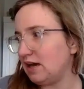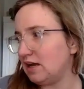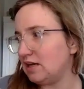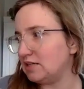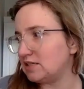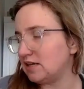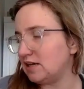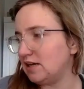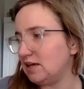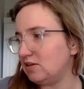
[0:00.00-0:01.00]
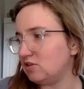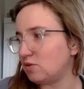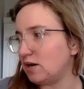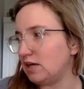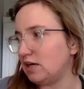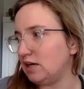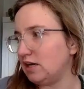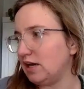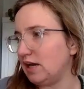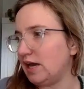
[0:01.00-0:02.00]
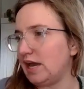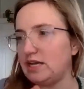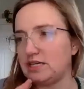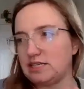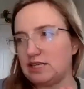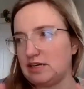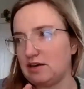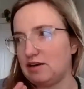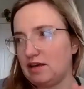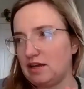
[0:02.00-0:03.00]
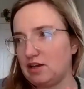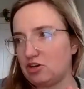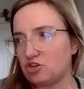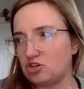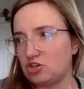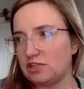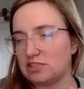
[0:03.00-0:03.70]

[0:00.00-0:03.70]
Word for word: And in 2018 ish,